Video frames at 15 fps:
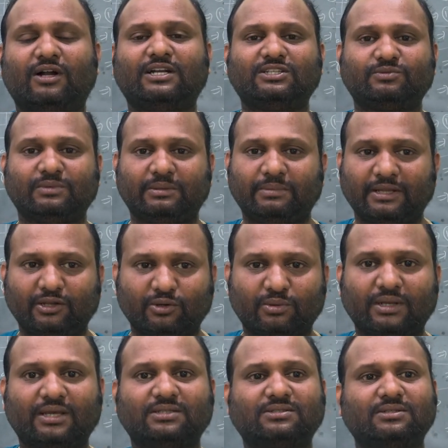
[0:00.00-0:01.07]
is meant by
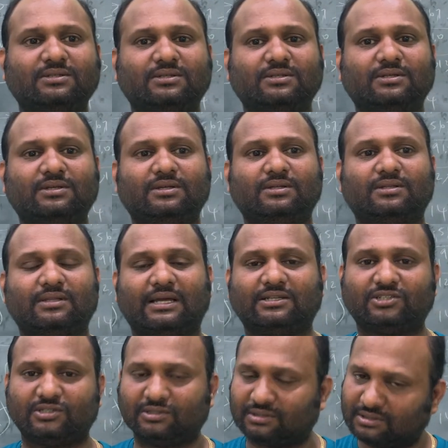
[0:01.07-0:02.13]
nucleus?
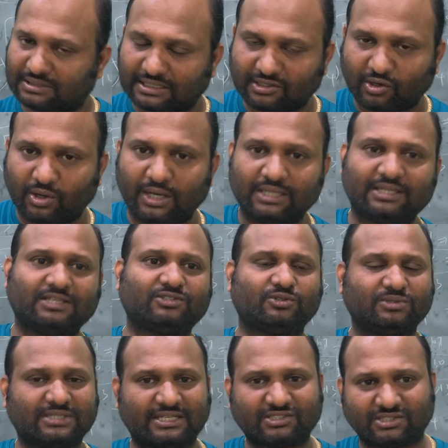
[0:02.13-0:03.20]
That all things
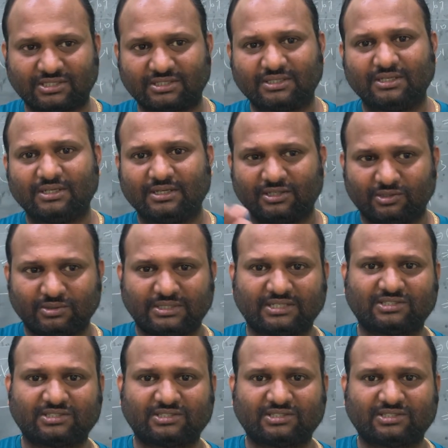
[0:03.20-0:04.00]
you just see, you